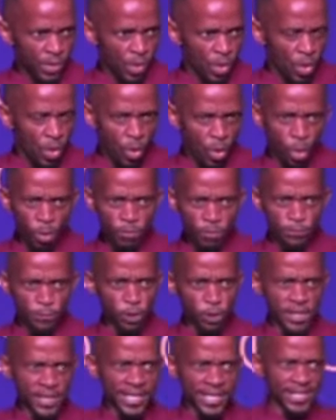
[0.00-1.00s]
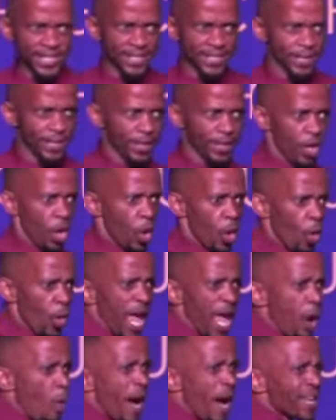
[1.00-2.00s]
Umfundisi
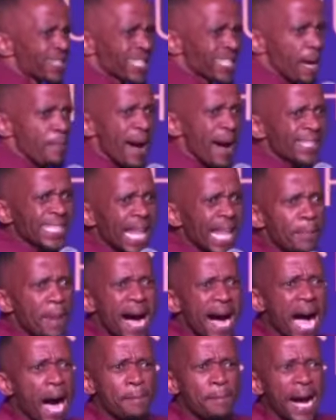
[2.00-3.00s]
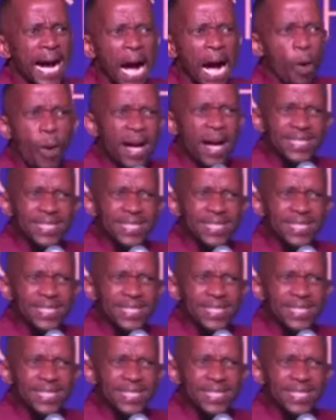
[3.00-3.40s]
uyawazi amanxeba ama kawazi